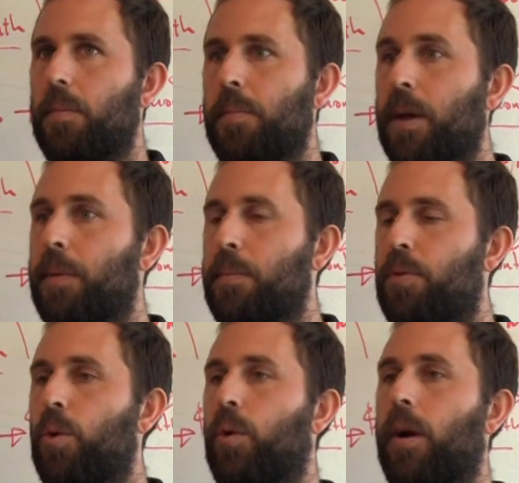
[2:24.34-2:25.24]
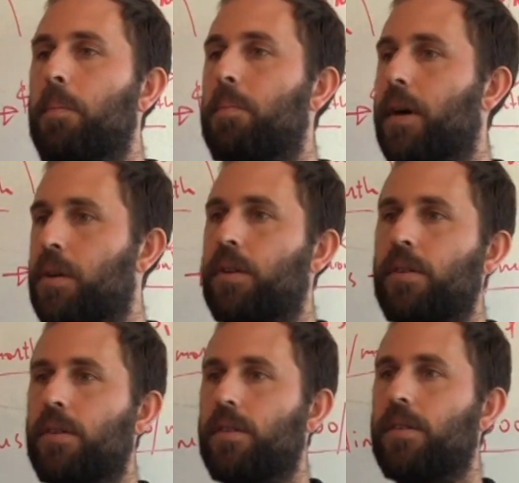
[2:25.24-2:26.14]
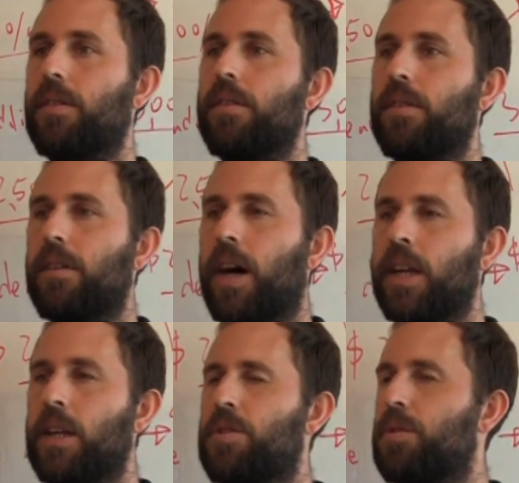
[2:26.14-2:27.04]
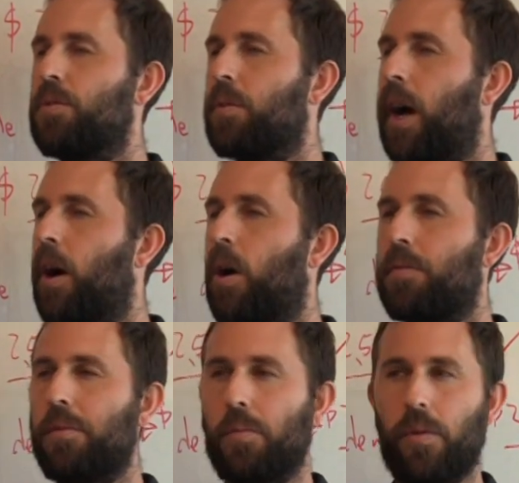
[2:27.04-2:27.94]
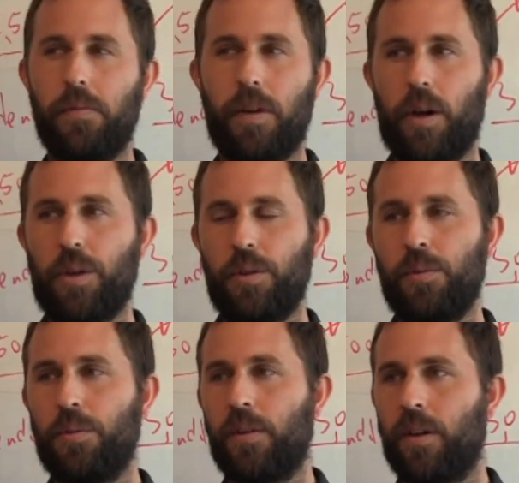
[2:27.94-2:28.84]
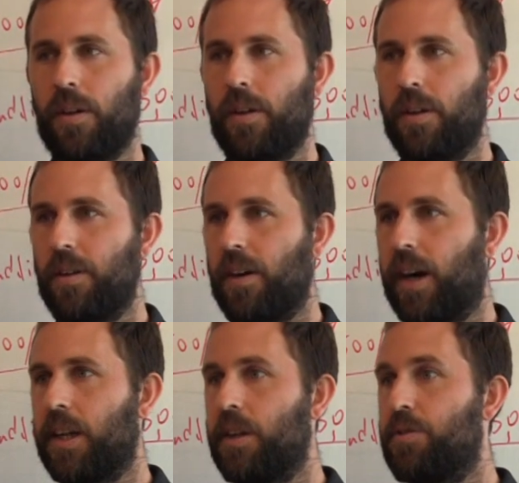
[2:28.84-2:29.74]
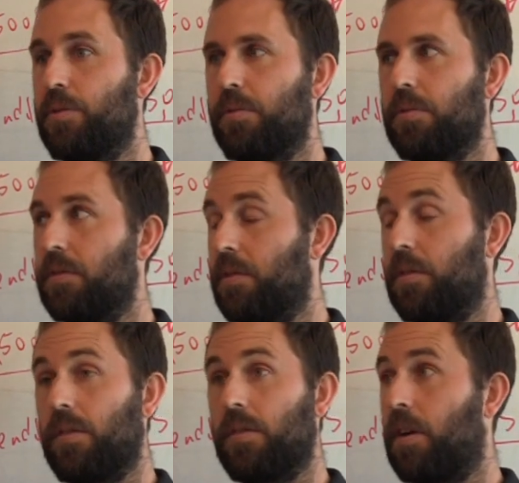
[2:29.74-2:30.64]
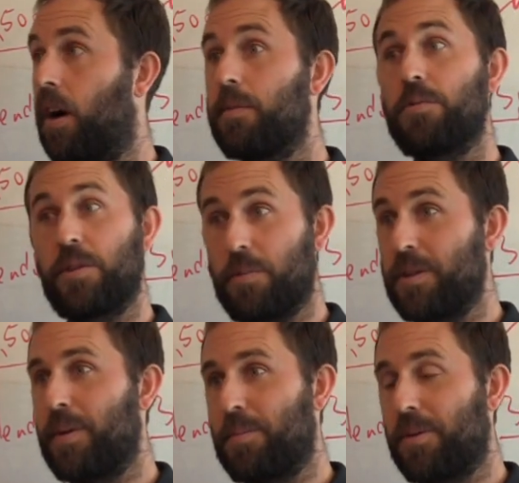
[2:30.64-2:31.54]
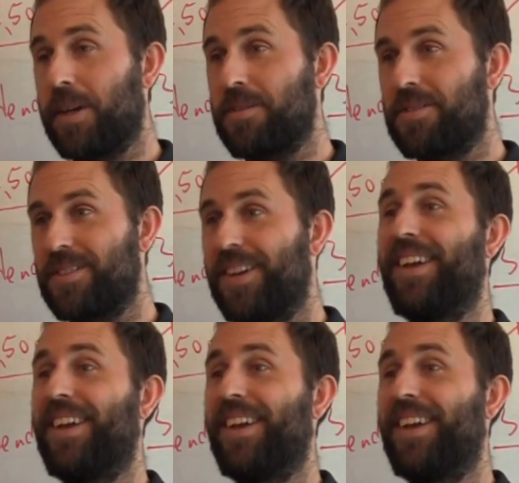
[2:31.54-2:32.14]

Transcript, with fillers: make my program better. I need to offer more value. I need to obviously raise my price.